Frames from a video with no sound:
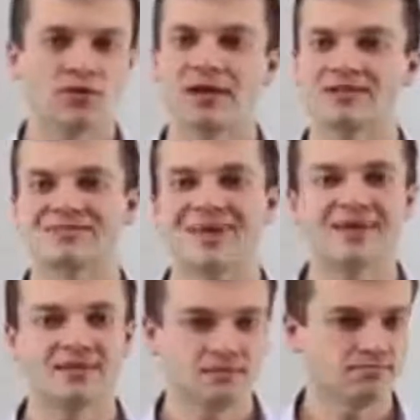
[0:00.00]
over the
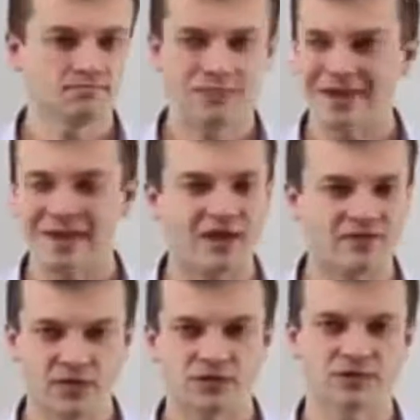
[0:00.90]
last
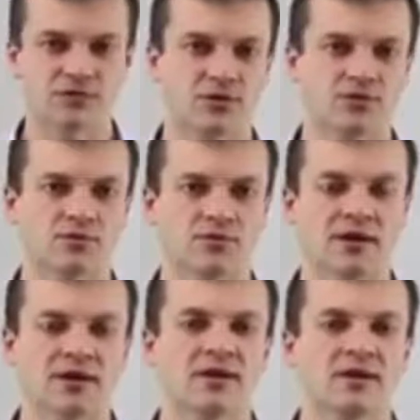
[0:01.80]
8.5 years or so,
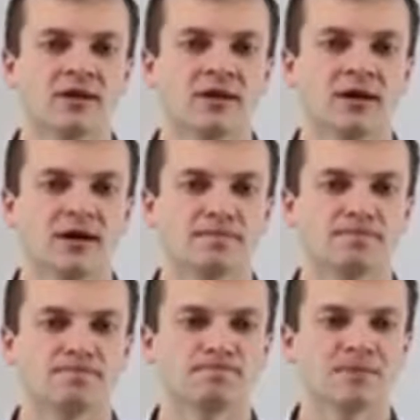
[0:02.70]
right?
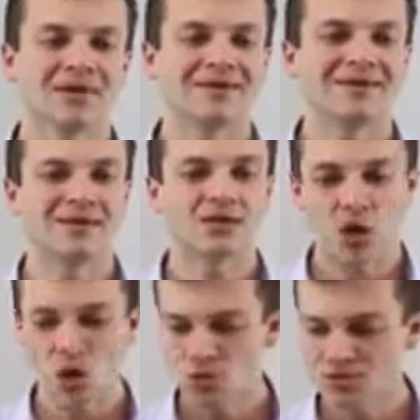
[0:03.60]

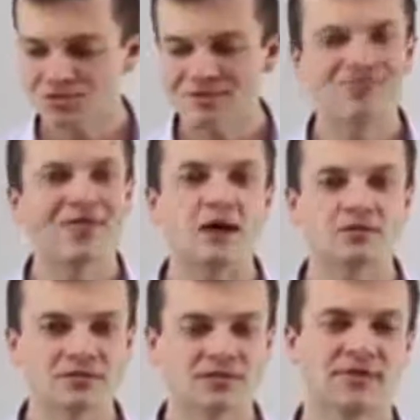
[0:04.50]
And coached
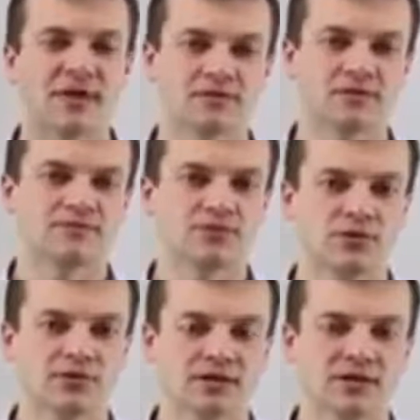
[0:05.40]
thousands and thousands
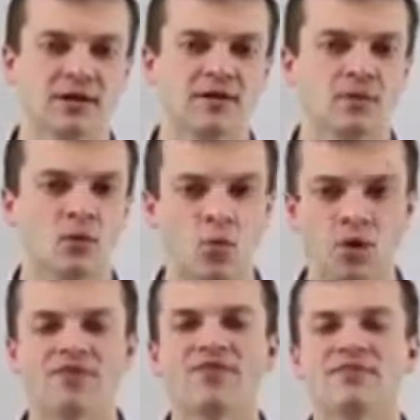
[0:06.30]
of students. And
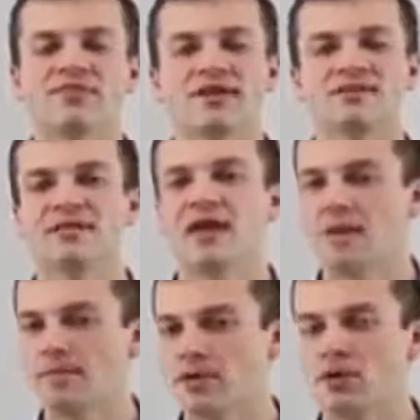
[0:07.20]
one thing that I
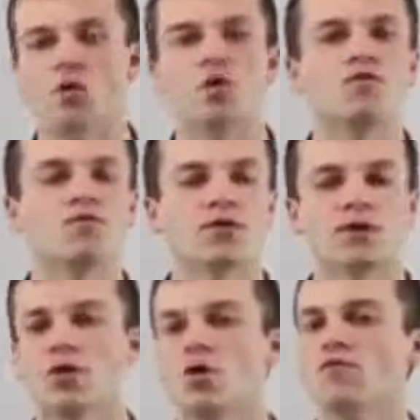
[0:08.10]
see happening
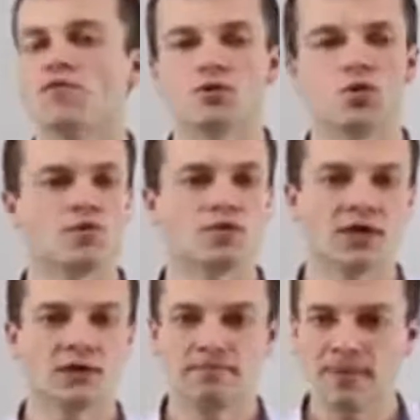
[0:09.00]
over and over and
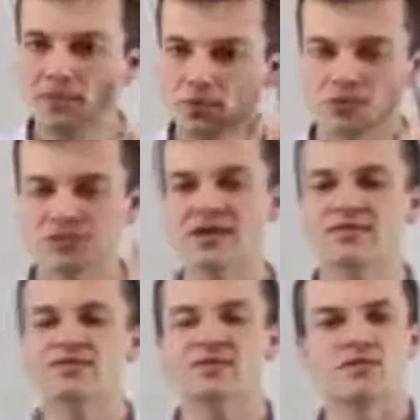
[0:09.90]
over again, people who
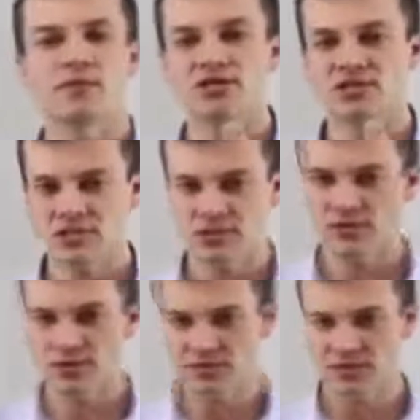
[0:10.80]
take this
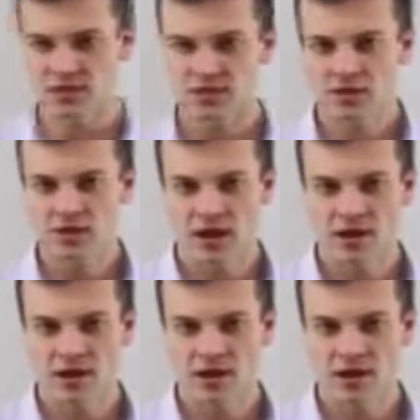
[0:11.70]
information seriously,